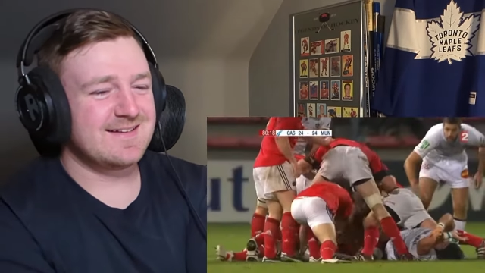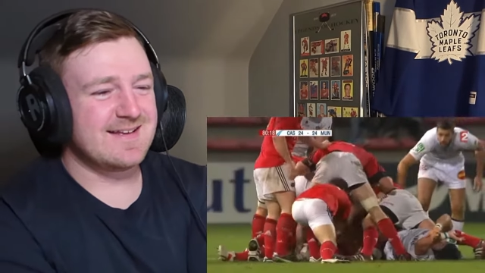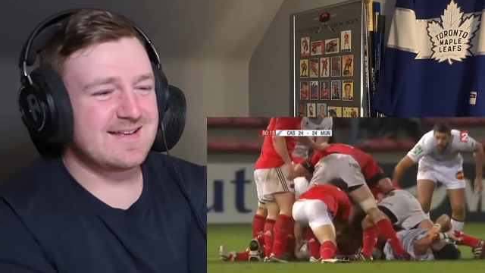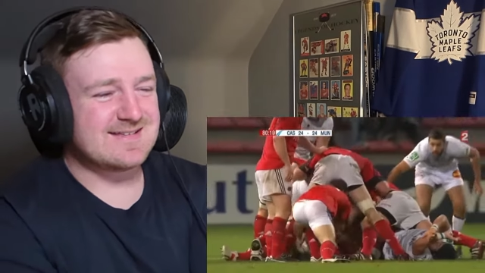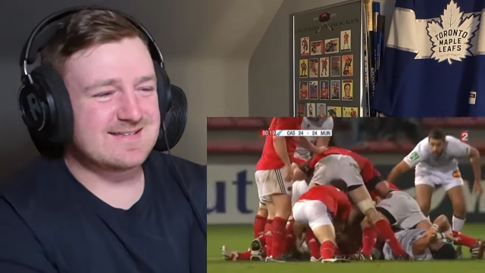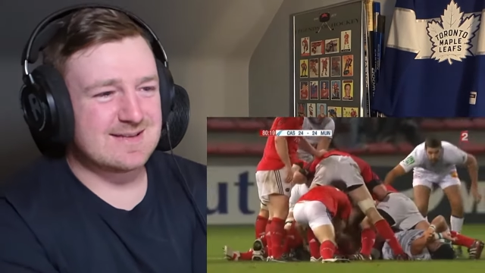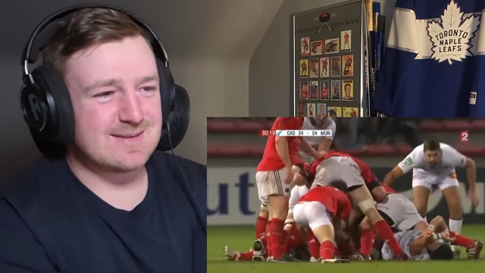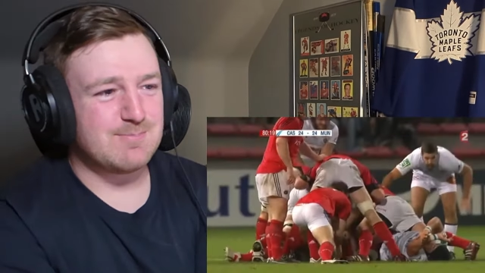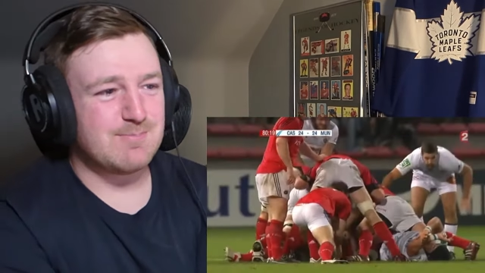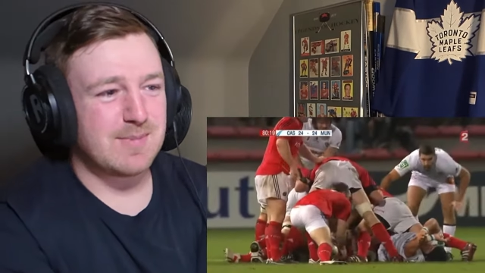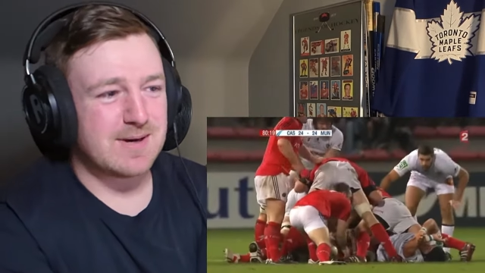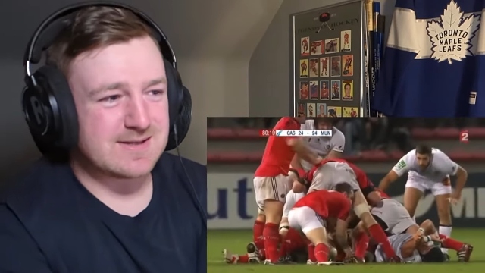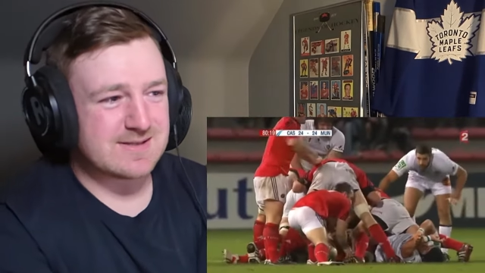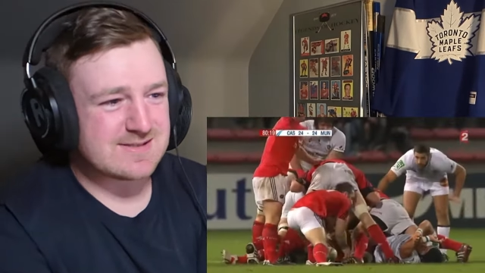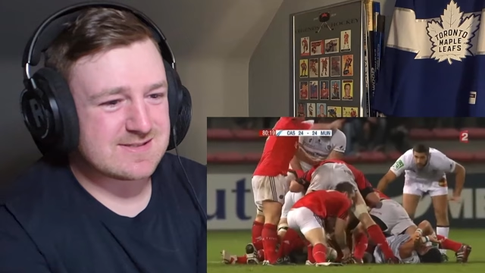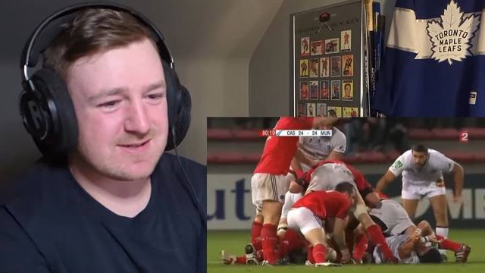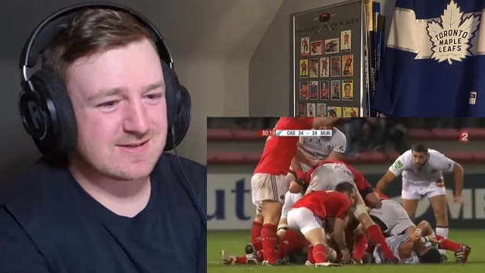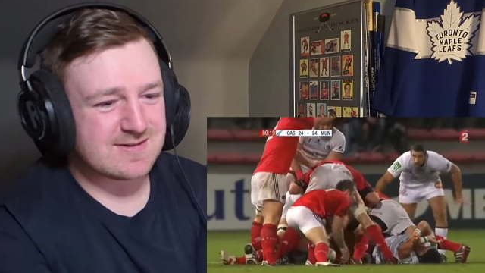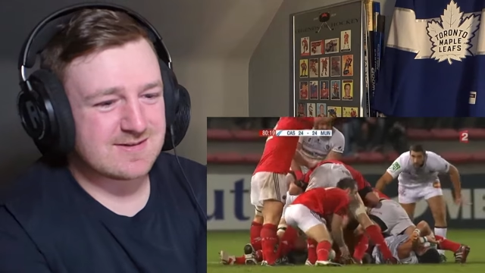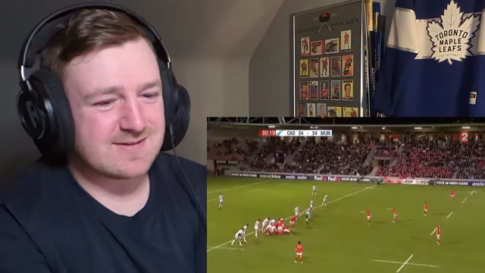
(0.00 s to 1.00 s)
Is it
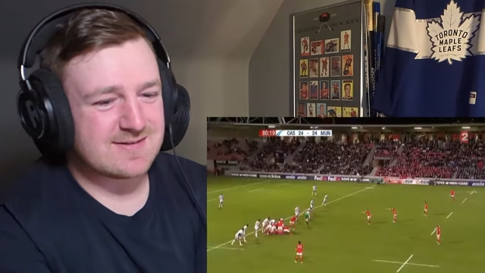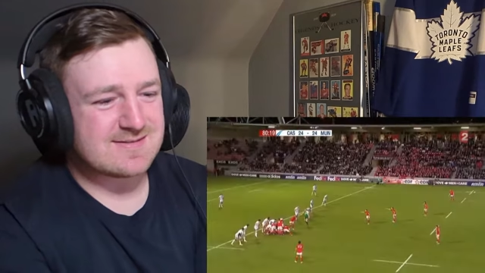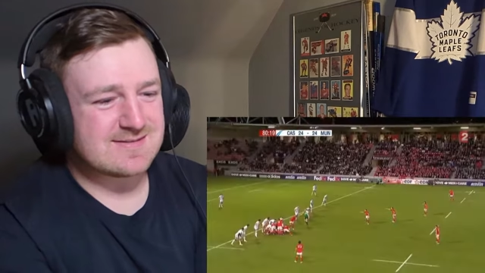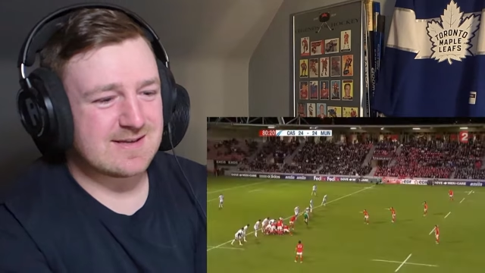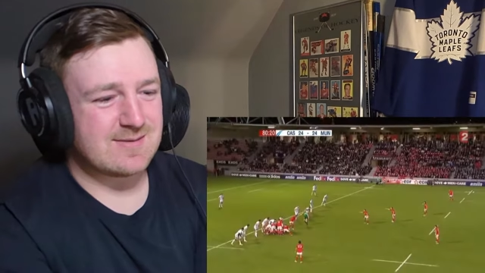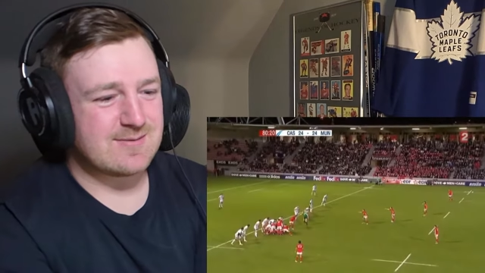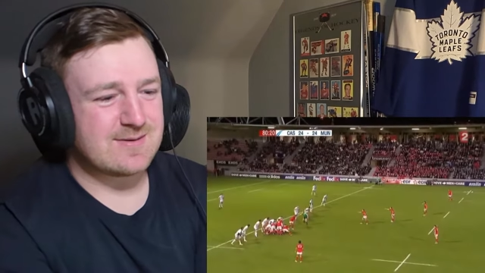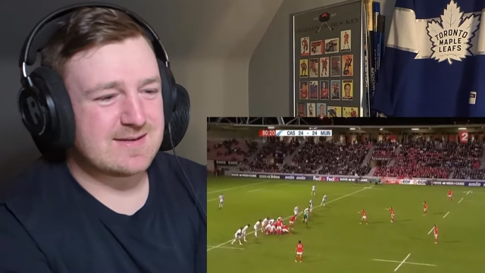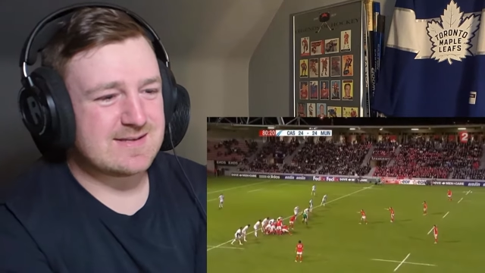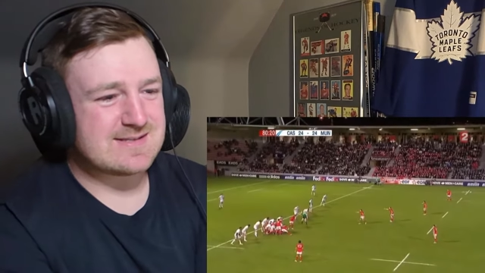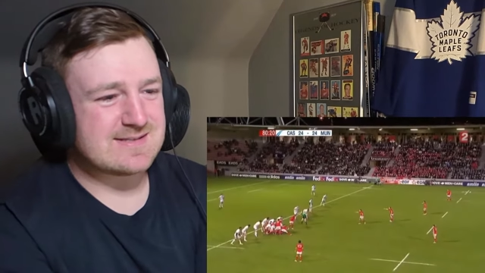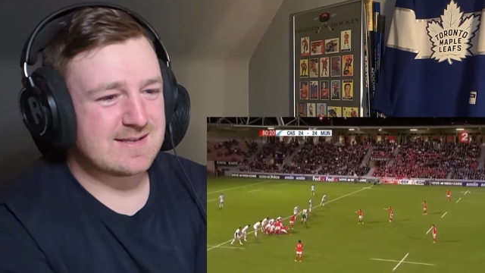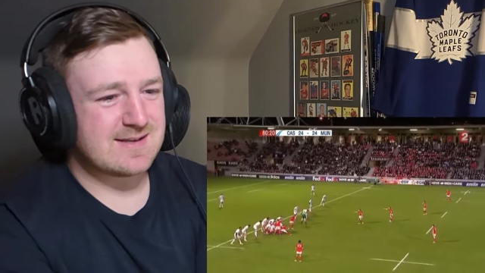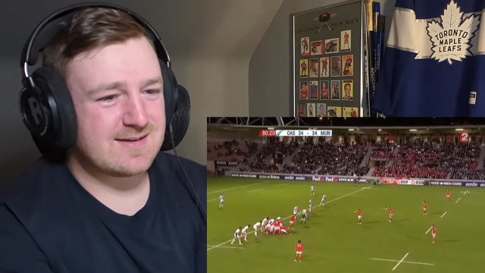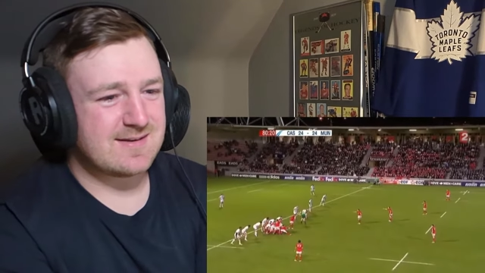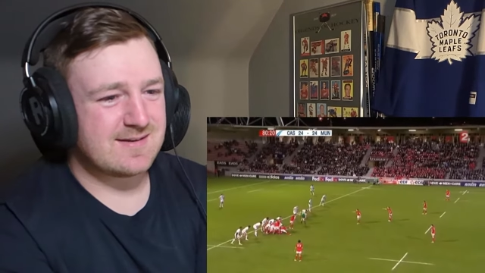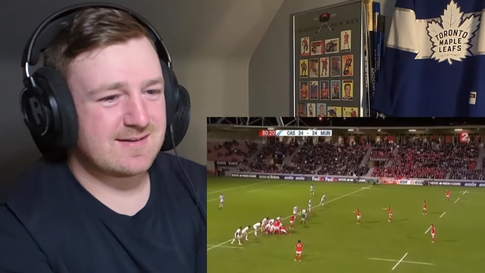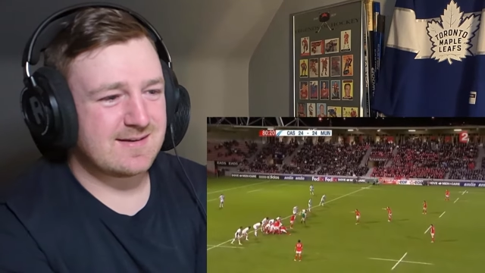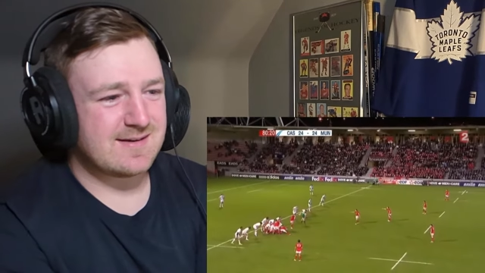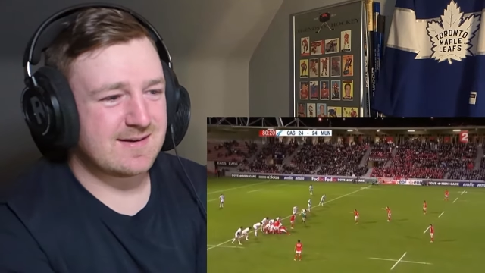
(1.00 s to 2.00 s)
Munster? Is that what he
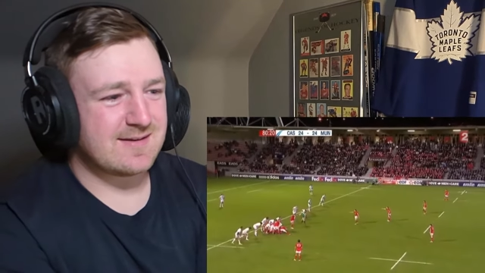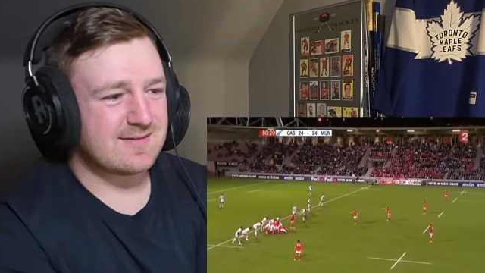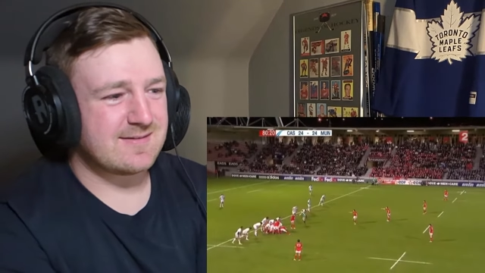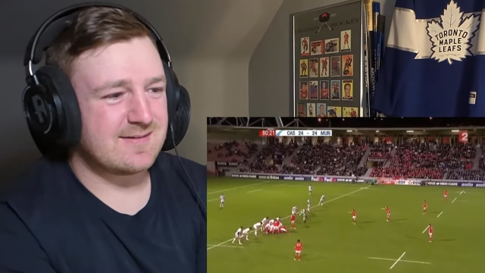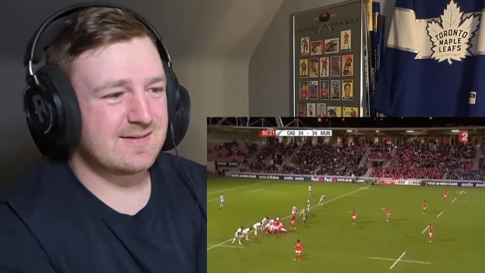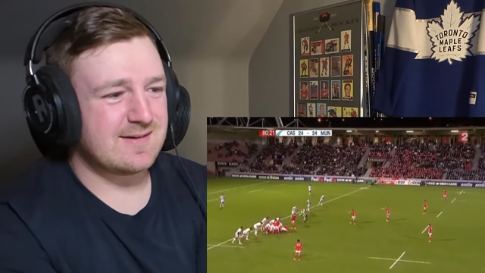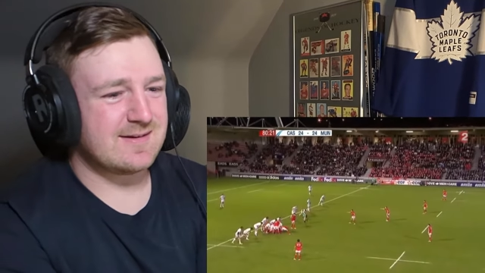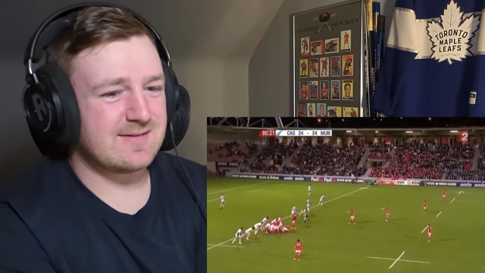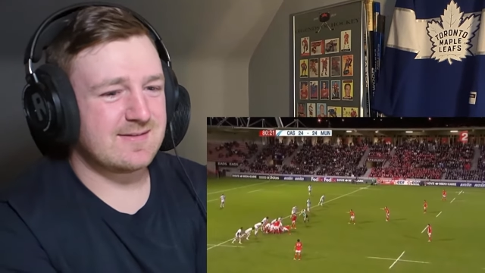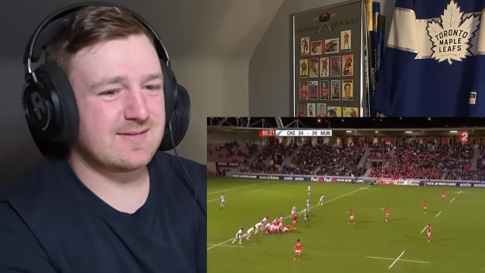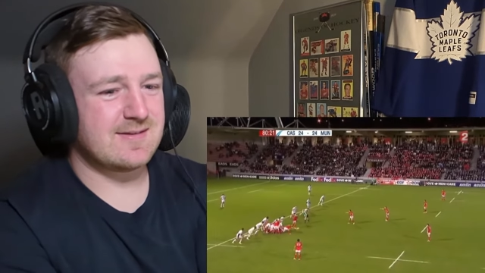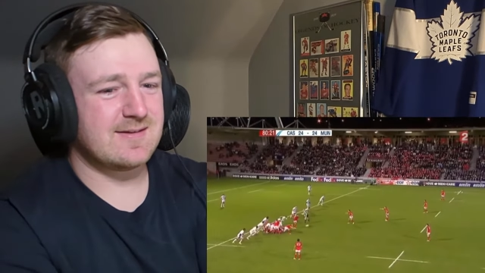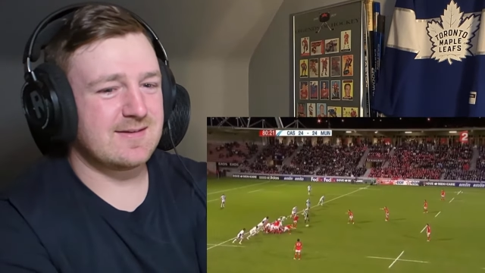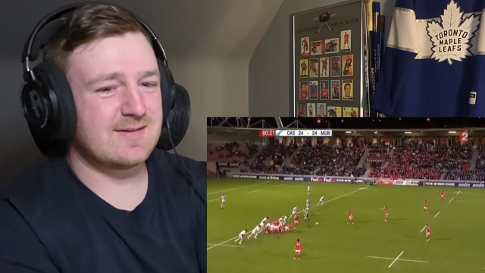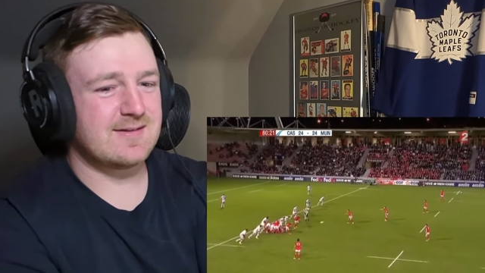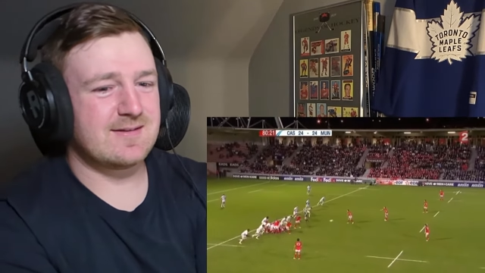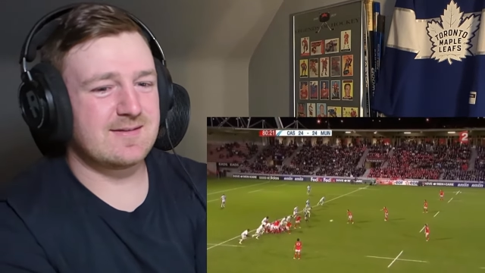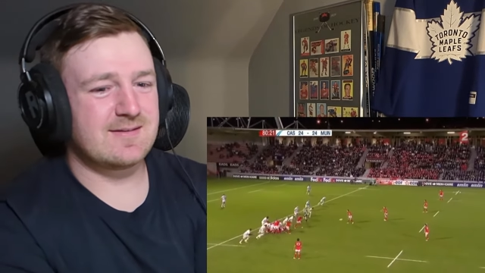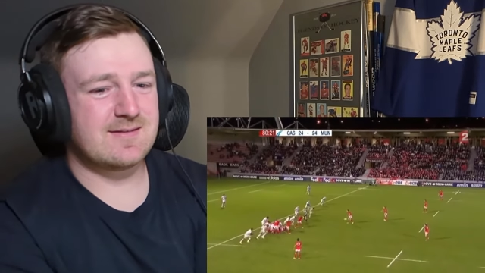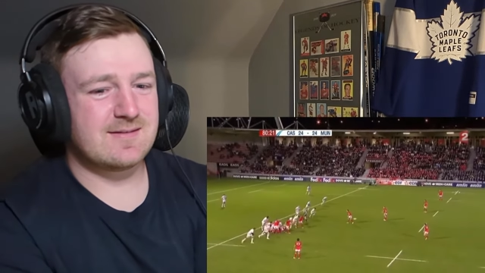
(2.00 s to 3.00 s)
said? I couldn't hear the,